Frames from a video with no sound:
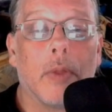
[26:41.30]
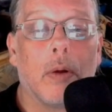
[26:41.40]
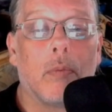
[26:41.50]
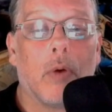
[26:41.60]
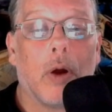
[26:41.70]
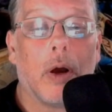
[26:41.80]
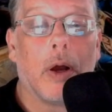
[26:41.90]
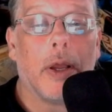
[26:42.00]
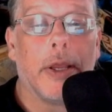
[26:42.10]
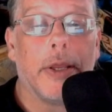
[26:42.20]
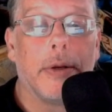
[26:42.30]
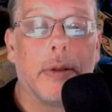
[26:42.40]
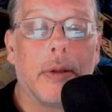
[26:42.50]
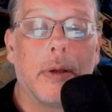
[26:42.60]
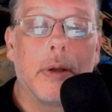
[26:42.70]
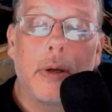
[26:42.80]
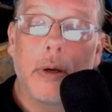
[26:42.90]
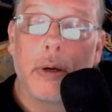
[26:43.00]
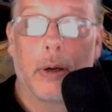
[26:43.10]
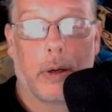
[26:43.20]
All right.
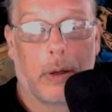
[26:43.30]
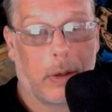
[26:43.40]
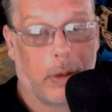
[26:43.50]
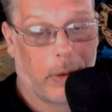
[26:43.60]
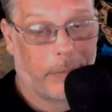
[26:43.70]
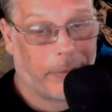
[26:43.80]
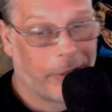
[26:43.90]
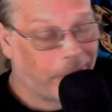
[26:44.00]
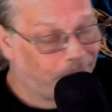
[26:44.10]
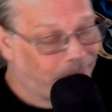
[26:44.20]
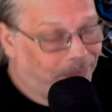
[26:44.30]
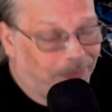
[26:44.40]
I mean,